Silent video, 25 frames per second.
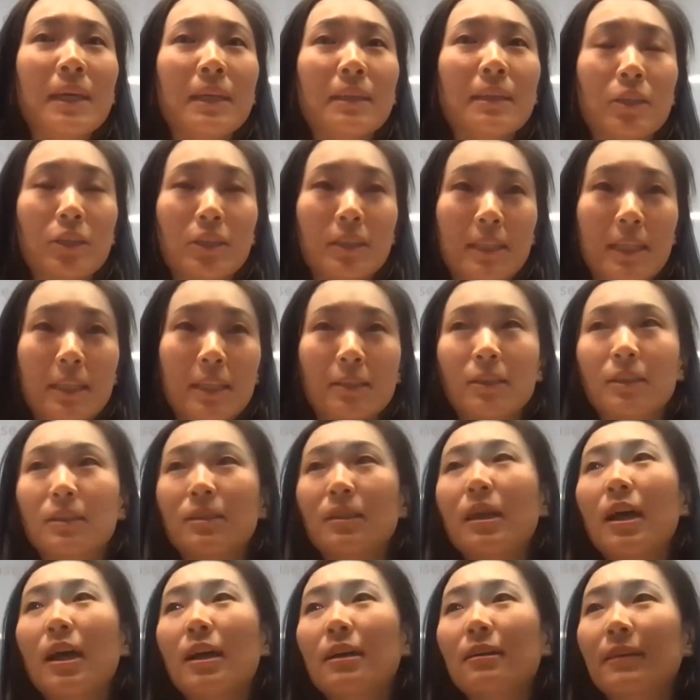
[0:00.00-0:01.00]
there's this
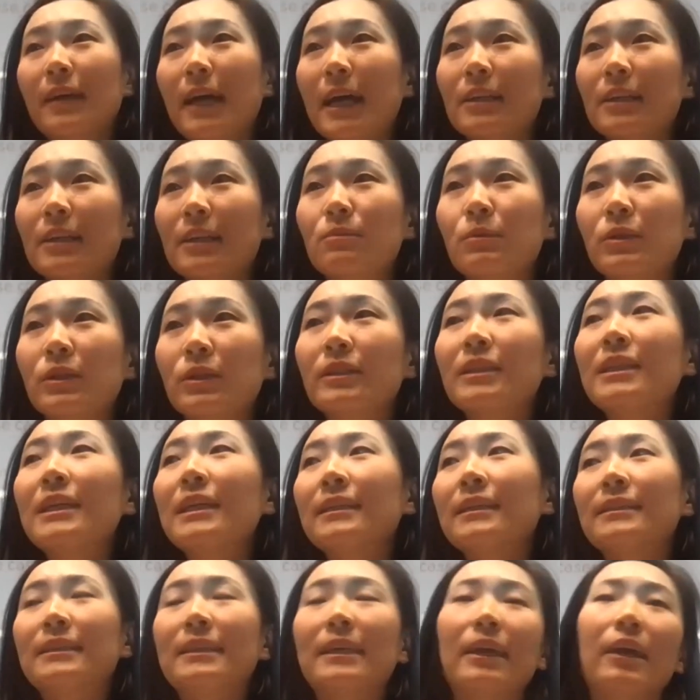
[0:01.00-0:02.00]
customer,
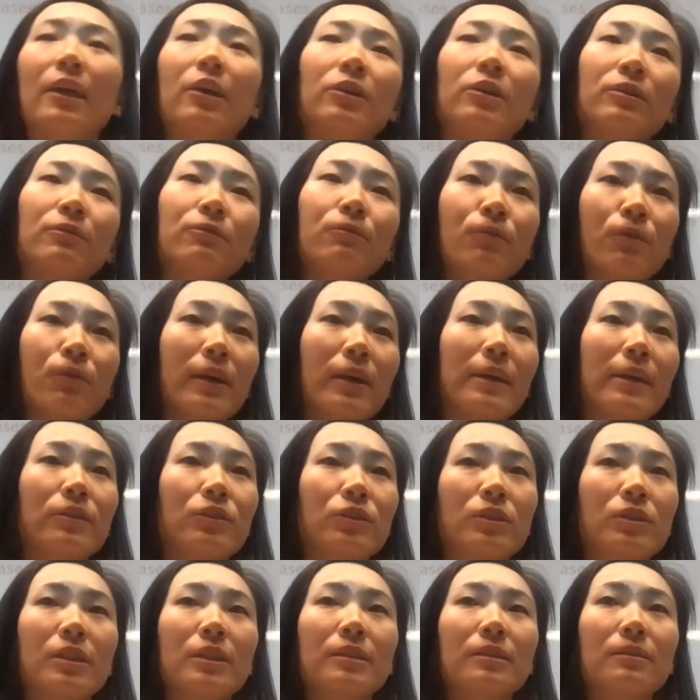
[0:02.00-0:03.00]
they are a
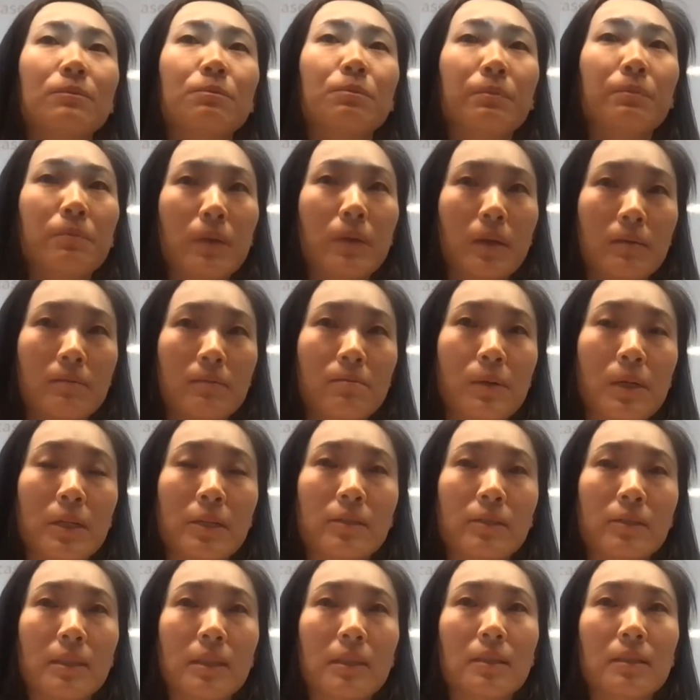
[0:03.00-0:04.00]
400
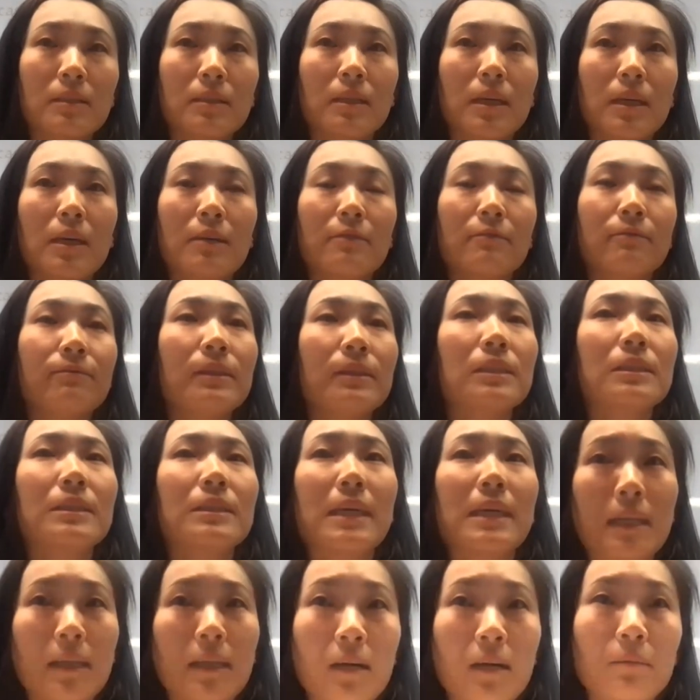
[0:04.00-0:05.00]
person
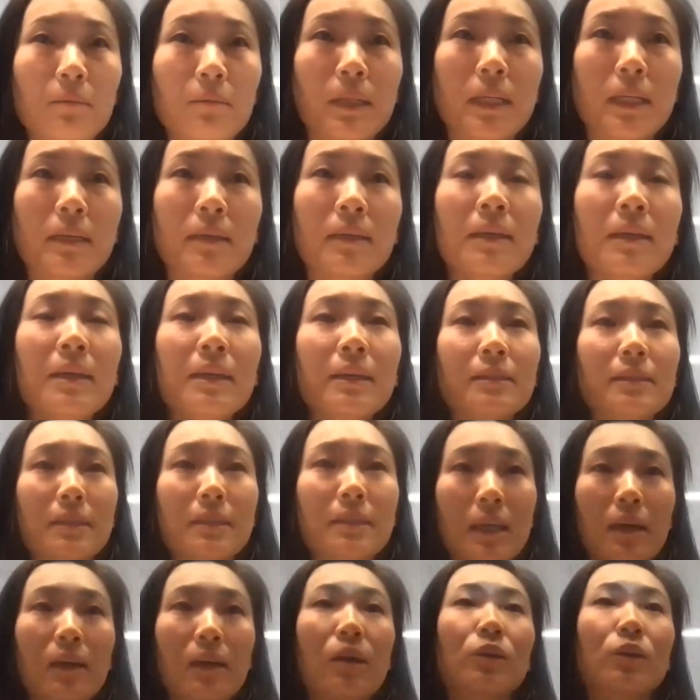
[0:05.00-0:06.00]
fintech company.
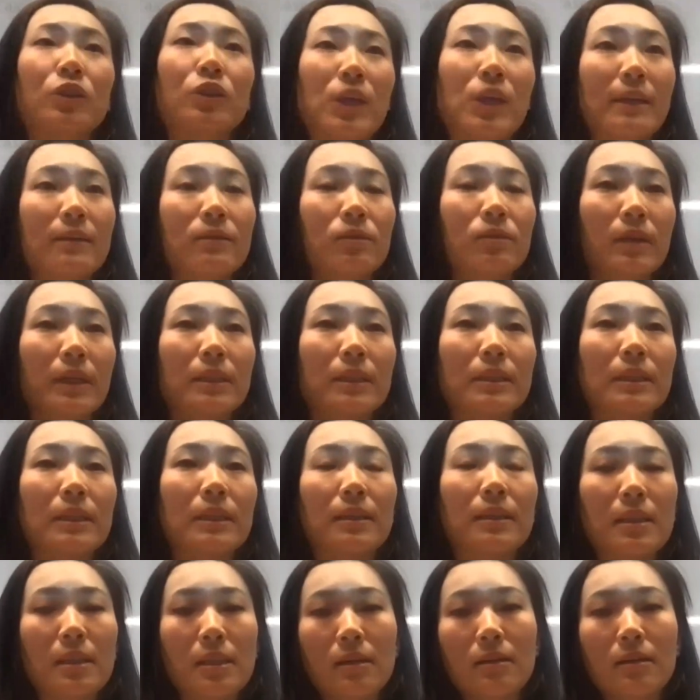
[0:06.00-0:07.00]
They are
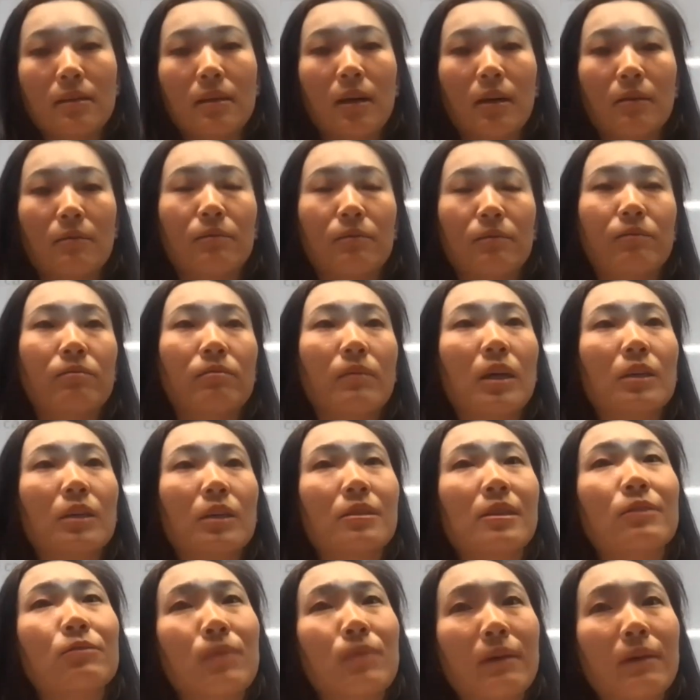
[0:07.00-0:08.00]
generating the
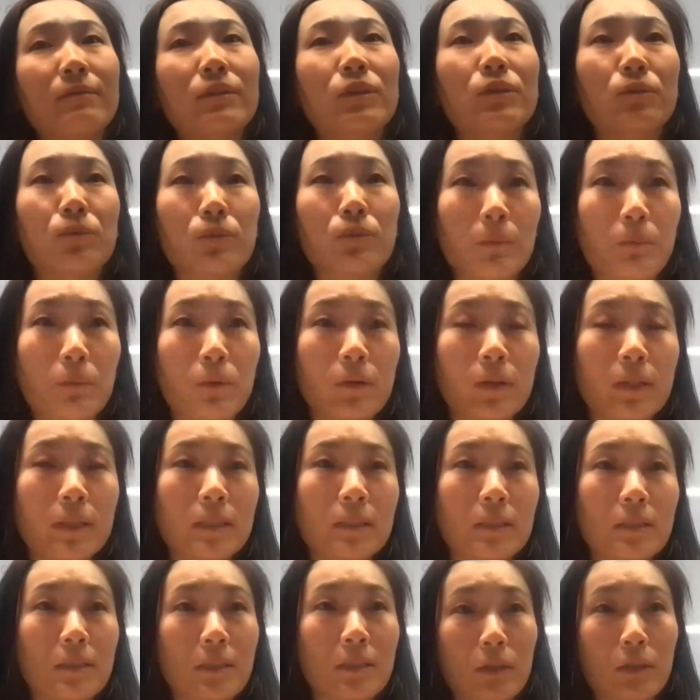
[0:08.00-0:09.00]
monthly revenue
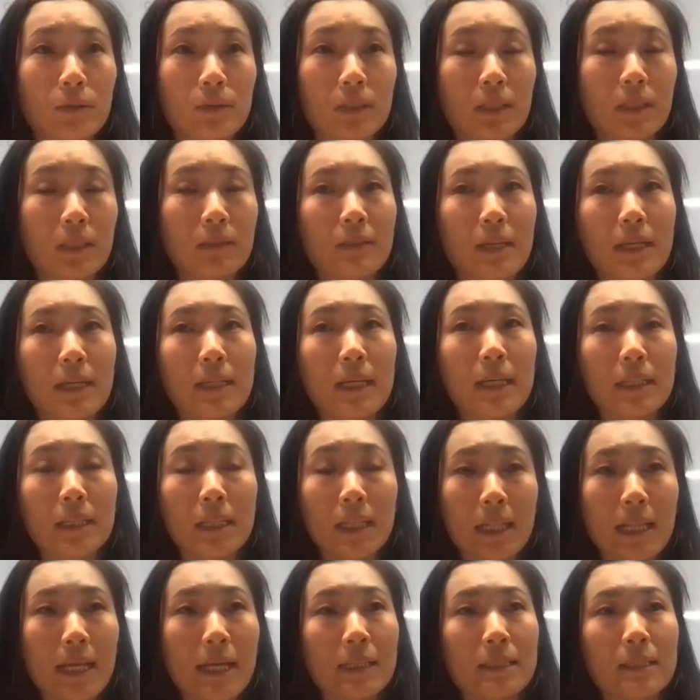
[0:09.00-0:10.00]
reports using data
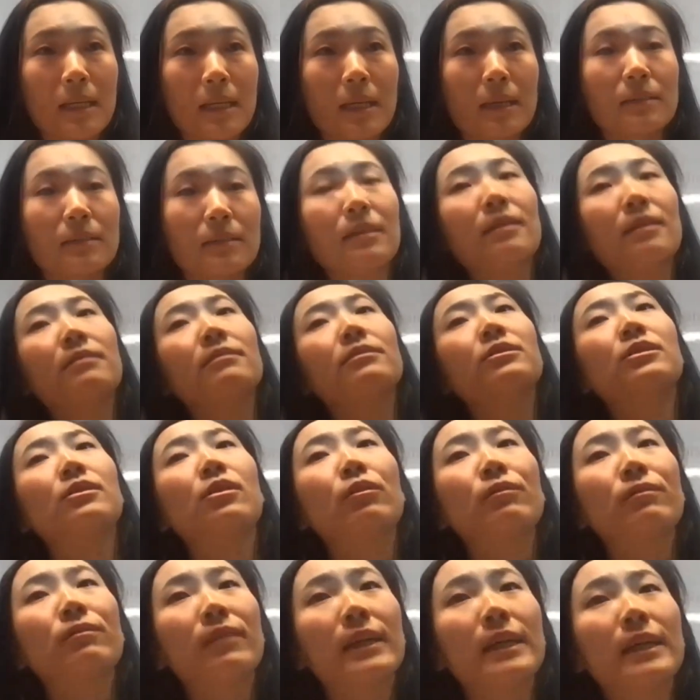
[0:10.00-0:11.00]
collected in
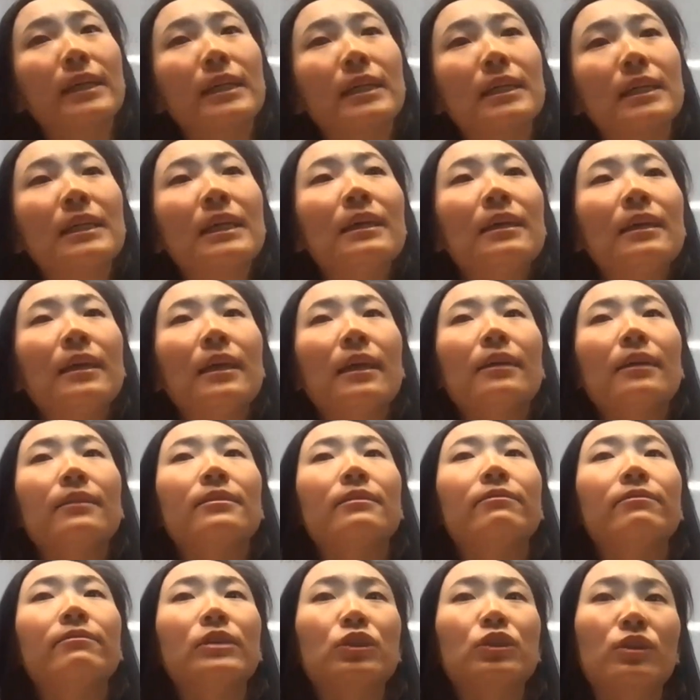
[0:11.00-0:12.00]
Snowflake and
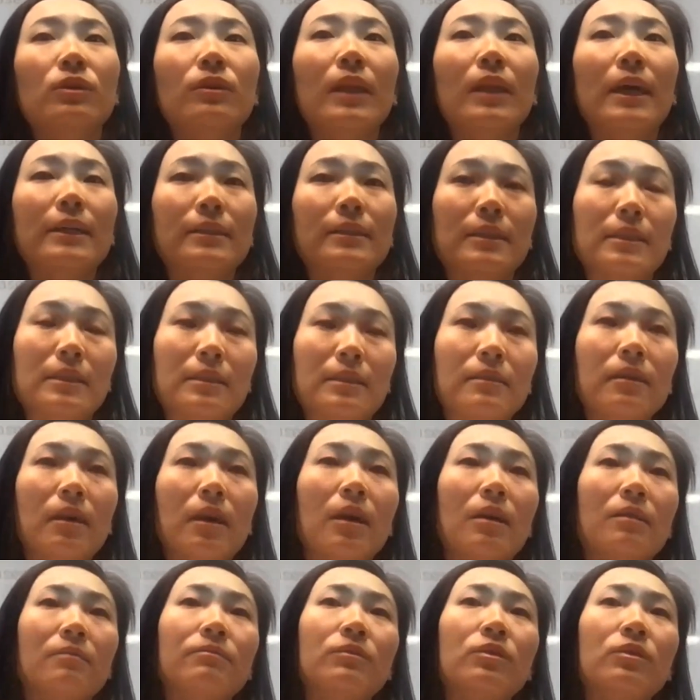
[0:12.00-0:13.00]
then visualized
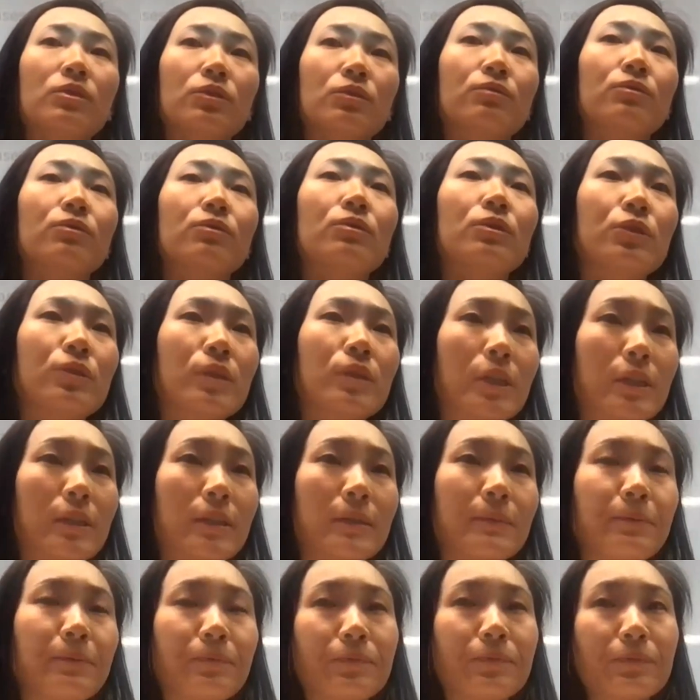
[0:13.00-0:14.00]
through
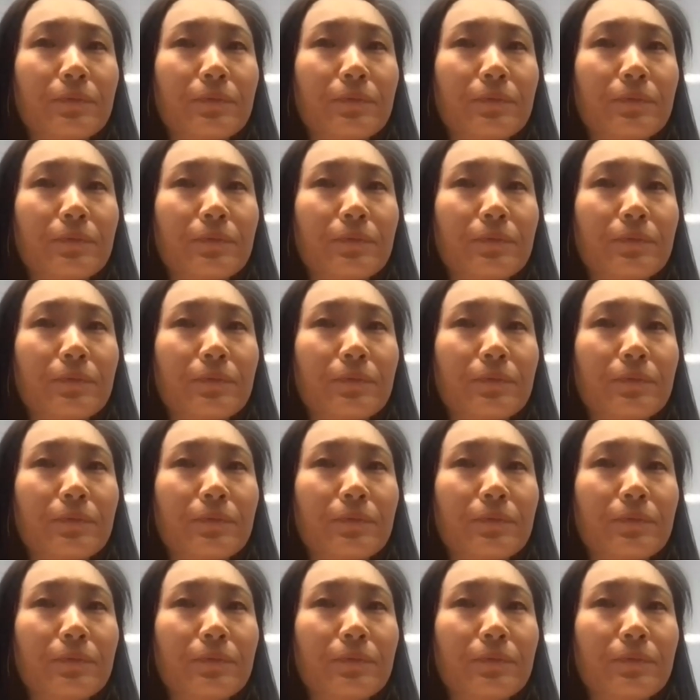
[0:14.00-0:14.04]
Looker.